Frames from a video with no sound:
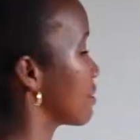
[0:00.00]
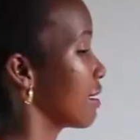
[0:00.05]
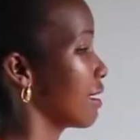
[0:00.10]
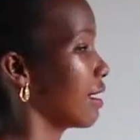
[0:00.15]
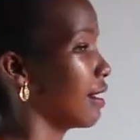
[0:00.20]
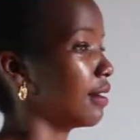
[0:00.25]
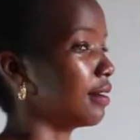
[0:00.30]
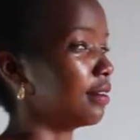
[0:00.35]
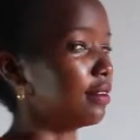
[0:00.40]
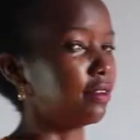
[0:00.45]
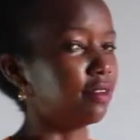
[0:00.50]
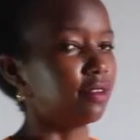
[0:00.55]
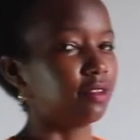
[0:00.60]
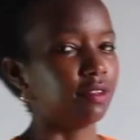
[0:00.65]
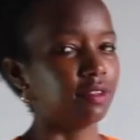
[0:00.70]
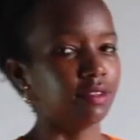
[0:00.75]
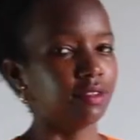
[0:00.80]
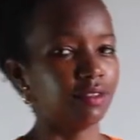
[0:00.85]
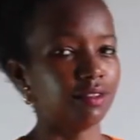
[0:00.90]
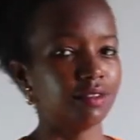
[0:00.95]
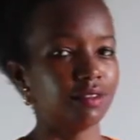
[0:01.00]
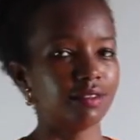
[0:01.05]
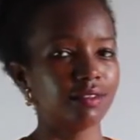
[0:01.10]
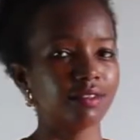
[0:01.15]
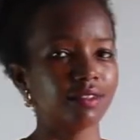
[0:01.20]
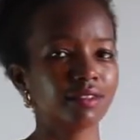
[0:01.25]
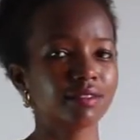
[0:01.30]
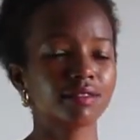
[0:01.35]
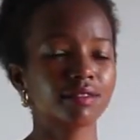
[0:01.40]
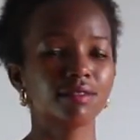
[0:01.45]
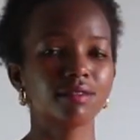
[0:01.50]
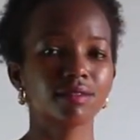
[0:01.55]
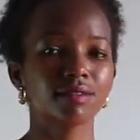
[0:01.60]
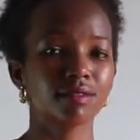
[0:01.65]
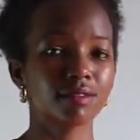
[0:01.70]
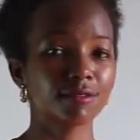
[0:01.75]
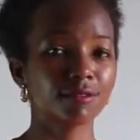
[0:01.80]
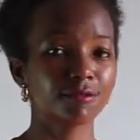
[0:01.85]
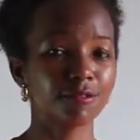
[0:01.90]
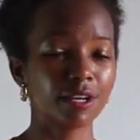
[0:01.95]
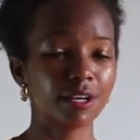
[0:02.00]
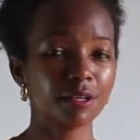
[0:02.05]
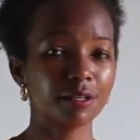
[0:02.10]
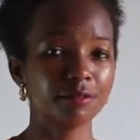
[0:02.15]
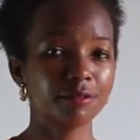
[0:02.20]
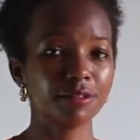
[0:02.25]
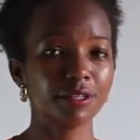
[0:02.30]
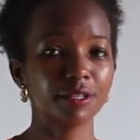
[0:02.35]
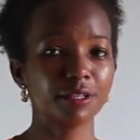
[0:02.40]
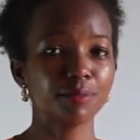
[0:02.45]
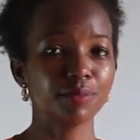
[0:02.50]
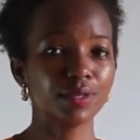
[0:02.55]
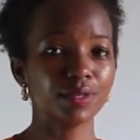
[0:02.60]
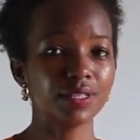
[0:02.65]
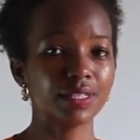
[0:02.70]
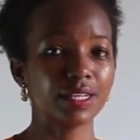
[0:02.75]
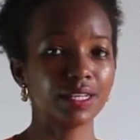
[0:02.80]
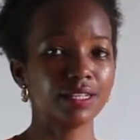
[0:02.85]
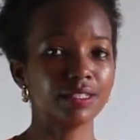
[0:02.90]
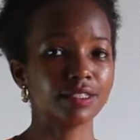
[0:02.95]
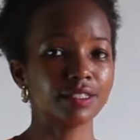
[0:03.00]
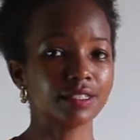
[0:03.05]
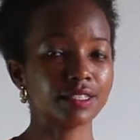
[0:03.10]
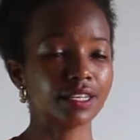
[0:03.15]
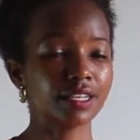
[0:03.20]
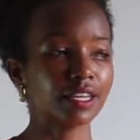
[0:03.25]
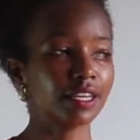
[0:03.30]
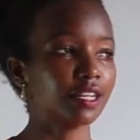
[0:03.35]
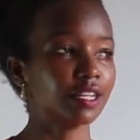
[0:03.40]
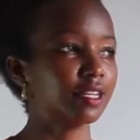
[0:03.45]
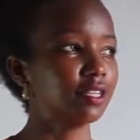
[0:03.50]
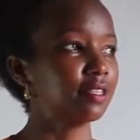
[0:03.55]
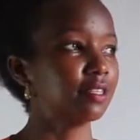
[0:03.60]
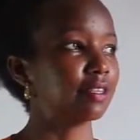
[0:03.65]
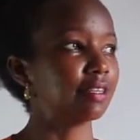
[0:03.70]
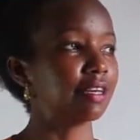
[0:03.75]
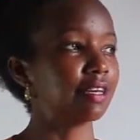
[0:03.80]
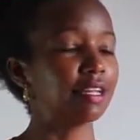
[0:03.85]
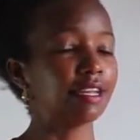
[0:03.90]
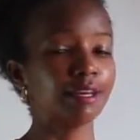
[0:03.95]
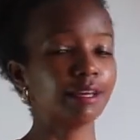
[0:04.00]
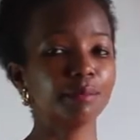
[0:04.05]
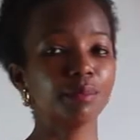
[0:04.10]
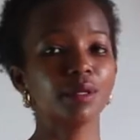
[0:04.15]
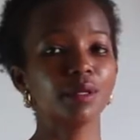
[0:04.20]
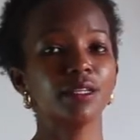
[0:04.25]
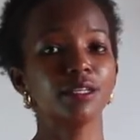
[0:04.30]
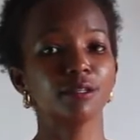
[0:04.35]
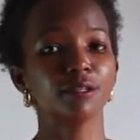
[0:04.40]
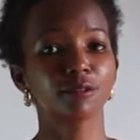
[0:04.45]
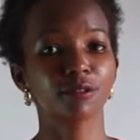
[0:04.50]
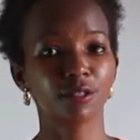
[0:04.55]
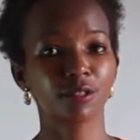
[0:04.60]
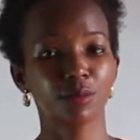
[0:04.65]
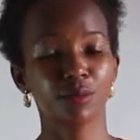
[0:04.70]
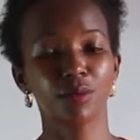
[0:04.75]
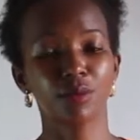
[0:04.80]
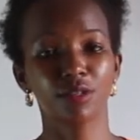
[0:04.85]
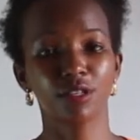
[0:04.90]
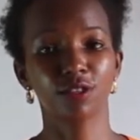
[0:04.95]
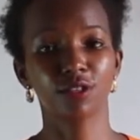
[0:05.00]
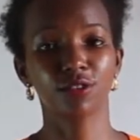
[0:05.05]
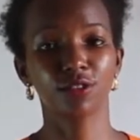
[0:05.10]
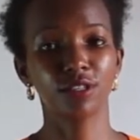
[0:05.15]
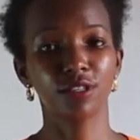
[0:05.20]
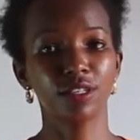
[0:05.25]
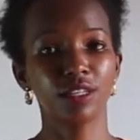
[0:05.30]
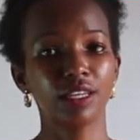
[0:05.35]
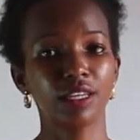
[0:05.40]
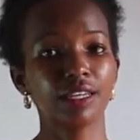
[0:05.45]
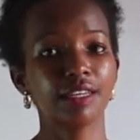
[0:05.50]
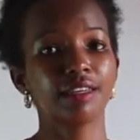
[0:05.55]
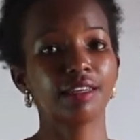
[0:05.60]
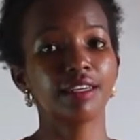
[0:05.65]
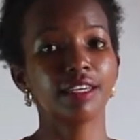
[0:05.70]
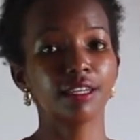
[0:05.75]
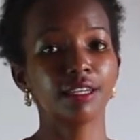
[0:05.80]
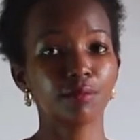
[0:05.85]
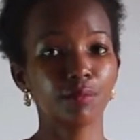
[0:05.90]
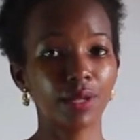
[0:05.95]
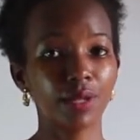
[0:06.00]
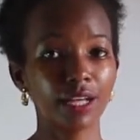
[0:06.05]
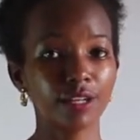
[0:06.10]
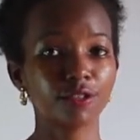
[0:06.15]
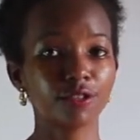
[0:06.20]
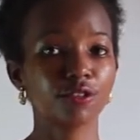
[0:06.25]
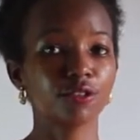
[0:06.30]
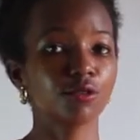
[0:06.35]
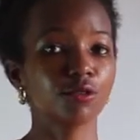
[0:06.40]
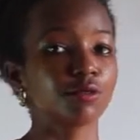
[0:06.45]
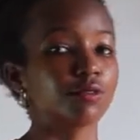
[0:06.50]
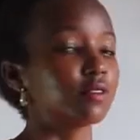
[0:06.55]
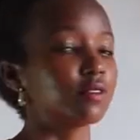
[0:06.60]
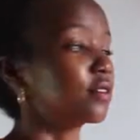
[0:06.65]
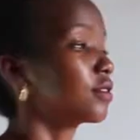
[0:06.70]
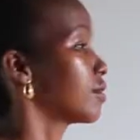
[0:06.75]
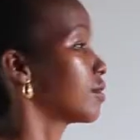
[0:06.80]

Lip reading: air? It's very, very important in enabling respiration in plant roots.